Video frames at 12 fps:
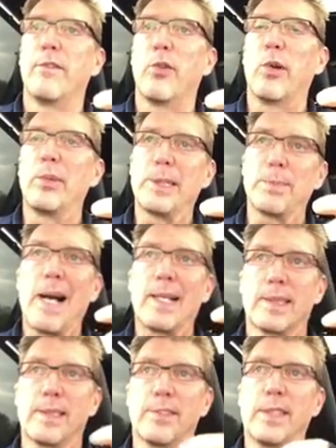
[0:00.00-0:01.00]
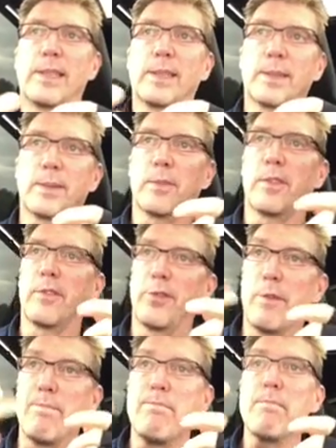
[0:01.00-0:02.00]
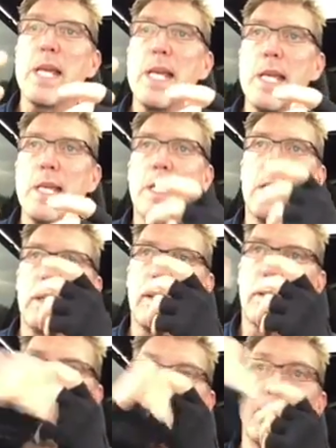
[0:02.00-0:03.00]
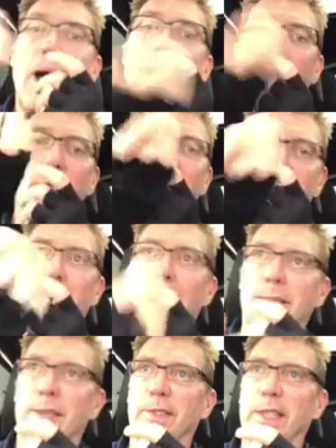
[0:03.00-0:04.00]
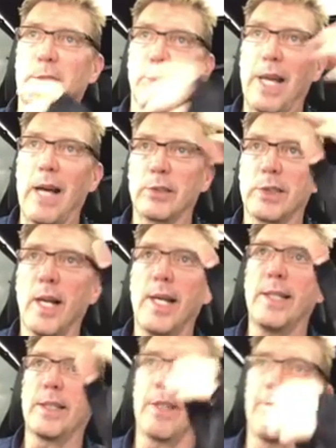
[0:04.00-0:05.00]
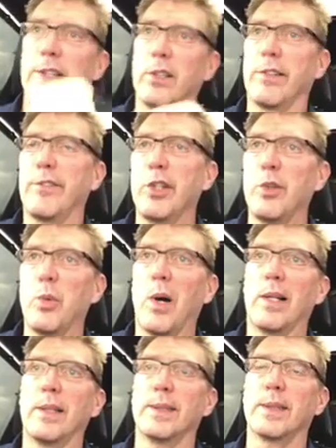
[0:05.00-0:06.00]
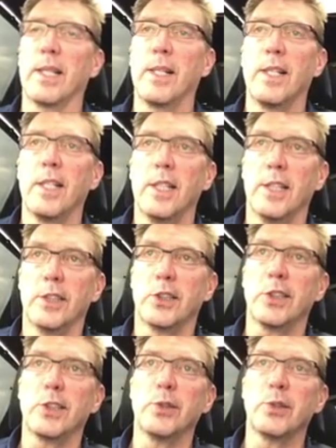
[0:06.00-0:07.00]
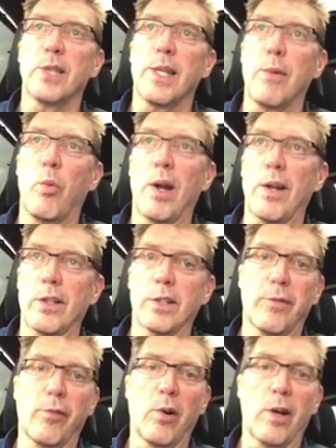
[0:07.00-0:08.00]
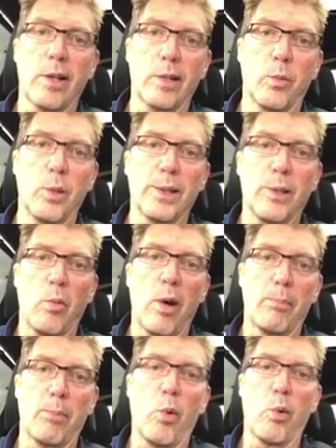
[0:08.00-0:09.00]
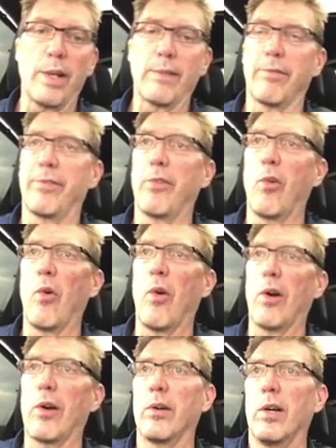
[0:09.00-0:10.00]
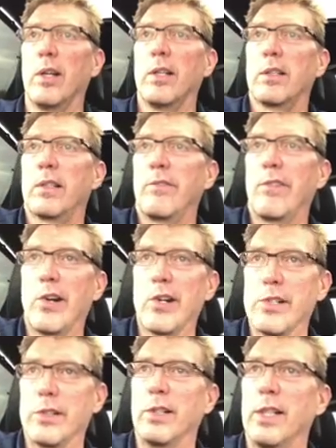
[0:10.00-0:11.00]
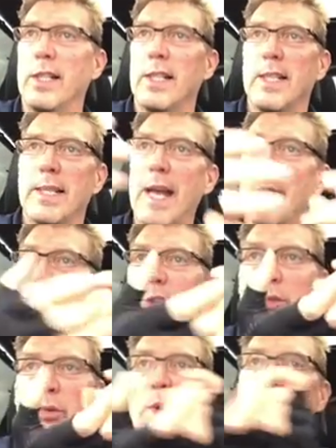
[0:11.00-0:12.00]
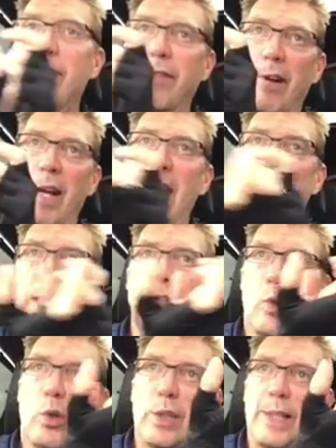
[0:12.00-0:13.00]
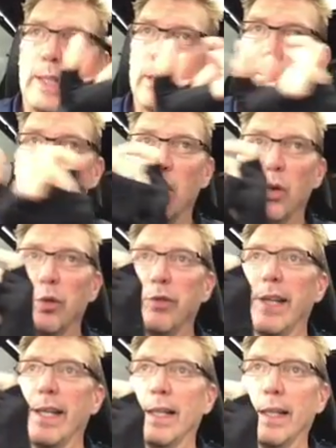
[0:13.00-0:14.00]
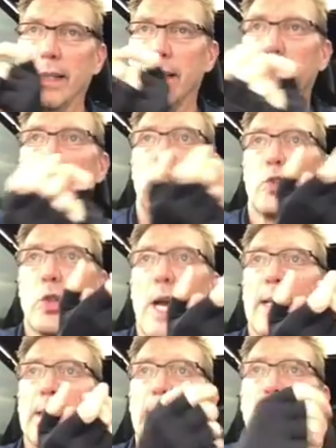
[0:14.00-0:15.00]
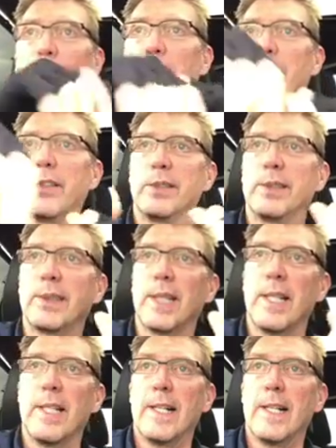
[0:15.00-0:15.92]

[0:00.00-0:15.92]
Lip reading: for responsiveness. For me, my responsiveness with how tight the field of view was, to use the 100 to 400 with the 1.4 converter. That was great for hand holding and moving and tracking birds.